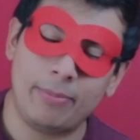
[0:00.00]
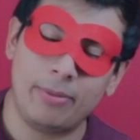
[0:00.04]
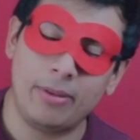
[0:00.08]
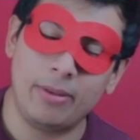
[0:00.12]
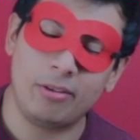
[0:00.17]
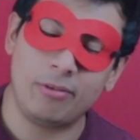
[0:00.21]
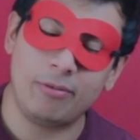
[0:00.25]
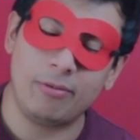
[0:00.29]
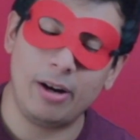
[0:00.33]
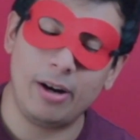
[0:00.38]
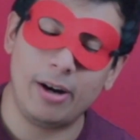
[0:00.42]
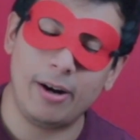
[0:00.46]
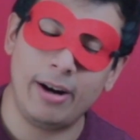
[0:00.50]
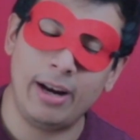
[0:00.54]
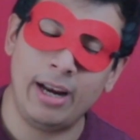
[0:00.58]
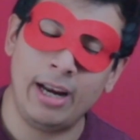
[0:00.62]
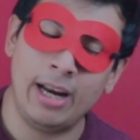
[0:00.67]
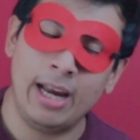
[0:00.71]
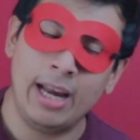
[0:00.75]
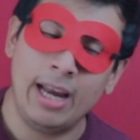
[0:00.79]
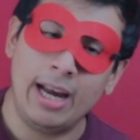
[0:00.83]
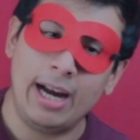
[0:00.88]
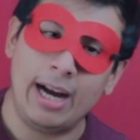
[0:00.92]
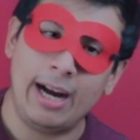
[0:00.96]
this
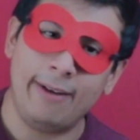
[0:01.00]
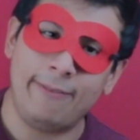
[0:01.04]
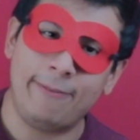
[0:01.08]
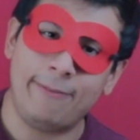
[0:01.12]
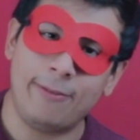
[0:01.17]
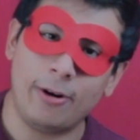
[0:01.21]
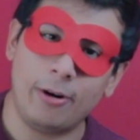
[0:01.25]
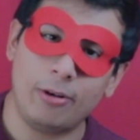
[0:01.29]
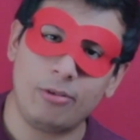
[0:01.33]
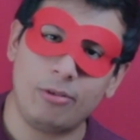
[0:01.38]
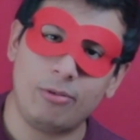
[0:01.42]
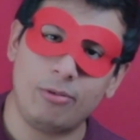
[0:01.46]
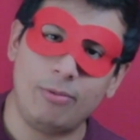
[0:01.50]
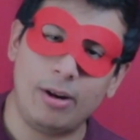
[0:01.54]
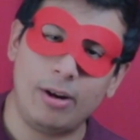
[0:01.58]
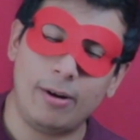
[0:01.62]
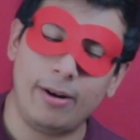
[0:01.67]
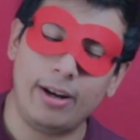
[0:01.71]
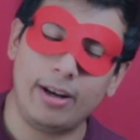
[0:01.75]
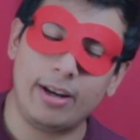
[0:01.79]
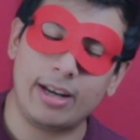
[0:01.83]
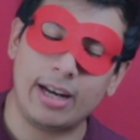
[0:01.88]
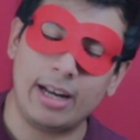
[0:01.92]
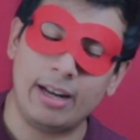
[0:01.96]
very, at first,
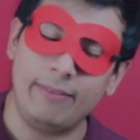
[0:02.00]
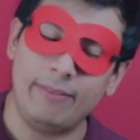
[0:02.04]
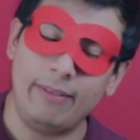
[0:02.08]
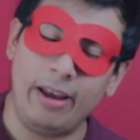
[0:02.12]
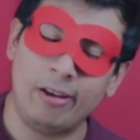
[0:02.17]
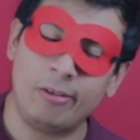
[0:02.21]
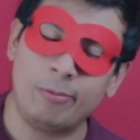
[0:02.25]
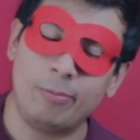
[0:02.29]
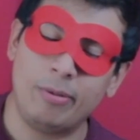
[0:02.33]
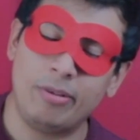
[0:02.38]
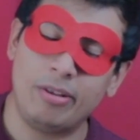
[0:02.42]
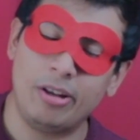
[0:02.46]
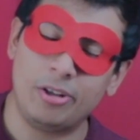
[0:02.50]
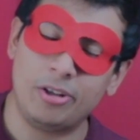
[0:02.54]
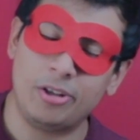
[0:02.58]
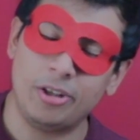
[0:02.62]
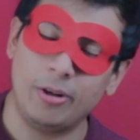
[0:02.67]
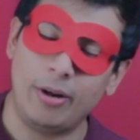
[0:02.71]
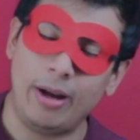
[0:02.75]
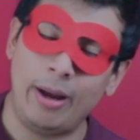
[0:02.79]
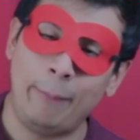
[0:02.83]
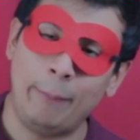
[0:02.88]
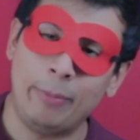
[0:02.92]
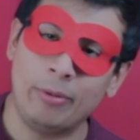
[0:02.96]
very kind of
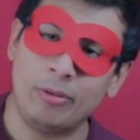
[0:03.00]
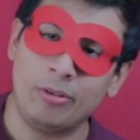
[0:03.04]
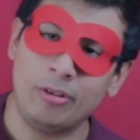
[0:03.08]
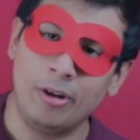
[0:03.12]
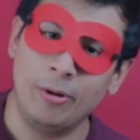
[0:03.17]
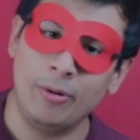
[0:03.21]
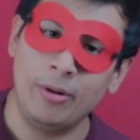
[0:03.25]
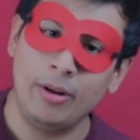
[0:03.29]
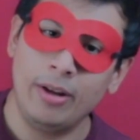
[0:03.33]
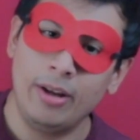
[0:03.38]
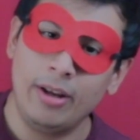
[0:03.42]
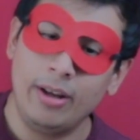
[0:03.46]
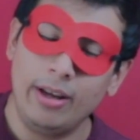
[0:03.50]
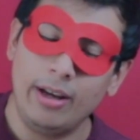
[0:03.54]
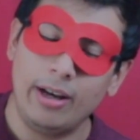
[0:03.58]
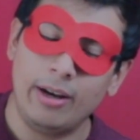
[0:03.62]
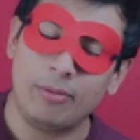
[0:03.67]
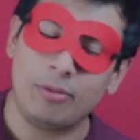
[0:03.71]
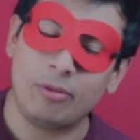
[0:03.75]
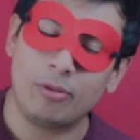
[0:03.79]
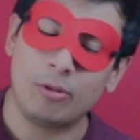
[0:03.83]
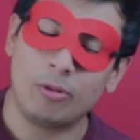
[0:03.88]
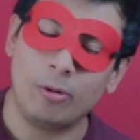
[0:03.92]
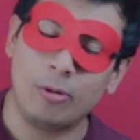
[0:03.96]
expositional episode
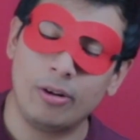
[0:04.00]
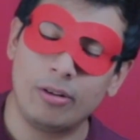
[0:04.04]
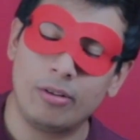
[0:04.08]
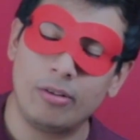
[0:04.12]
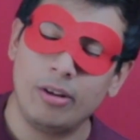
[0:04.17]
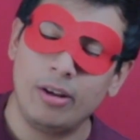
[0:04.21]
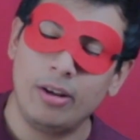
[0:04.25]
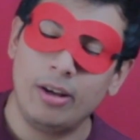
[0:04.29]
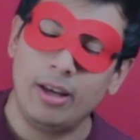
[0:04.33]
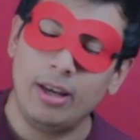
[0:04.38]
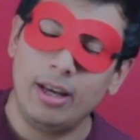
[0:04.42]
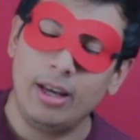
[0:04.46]
of sorts,